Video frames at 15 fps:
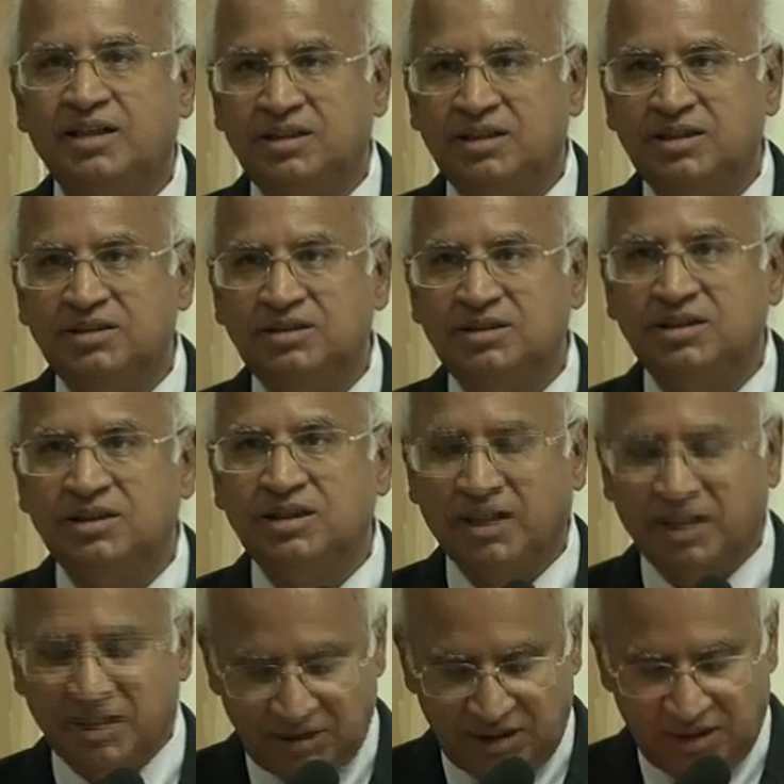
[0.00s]
is the
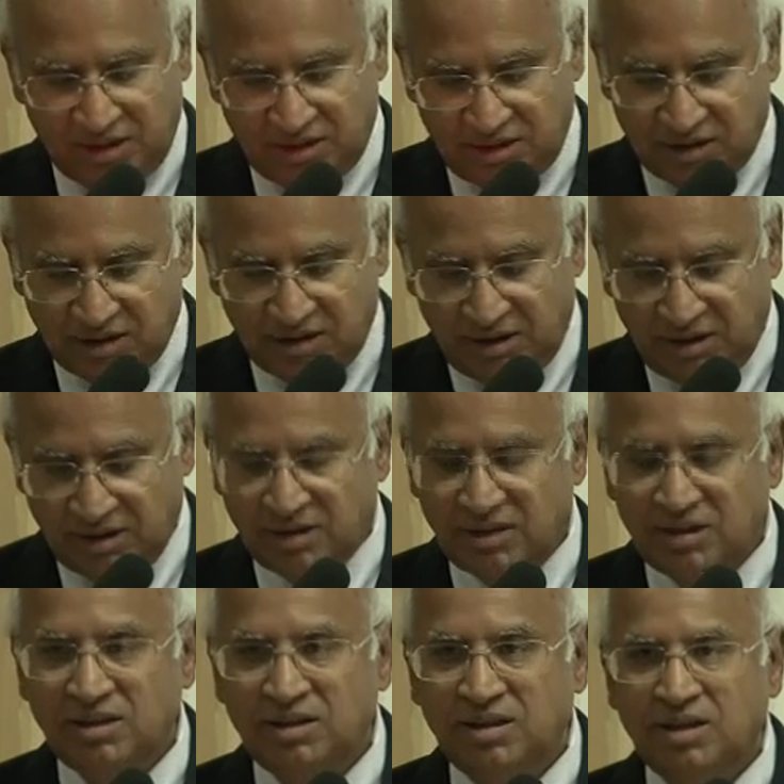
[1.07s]
youngest nation
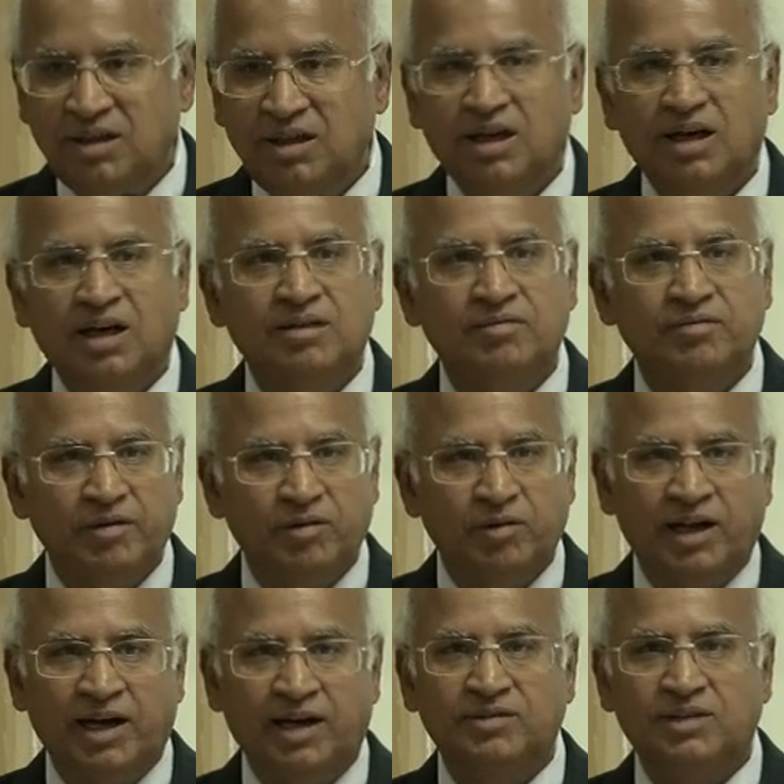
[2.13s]
and we would
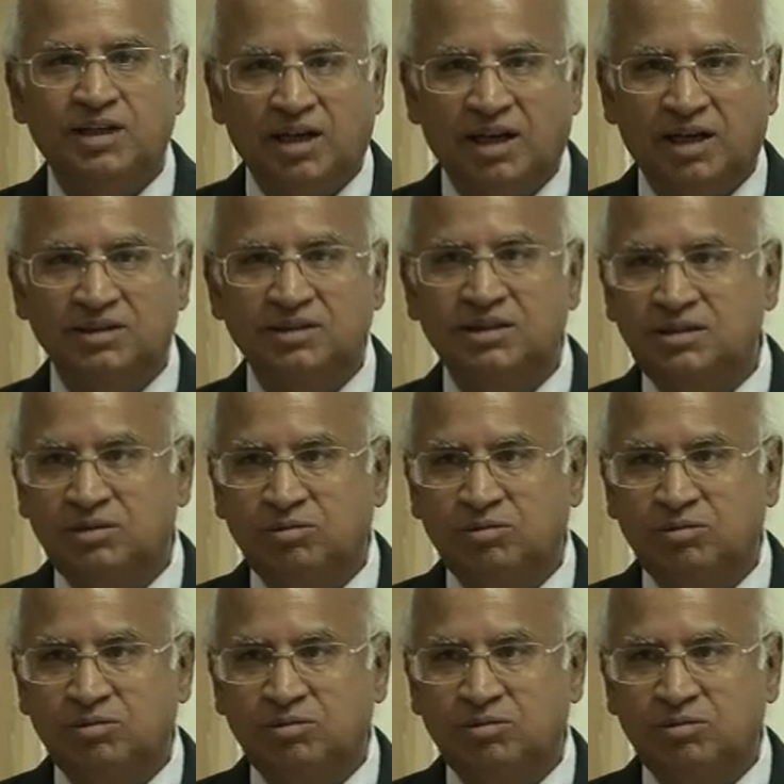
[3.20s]
have the largest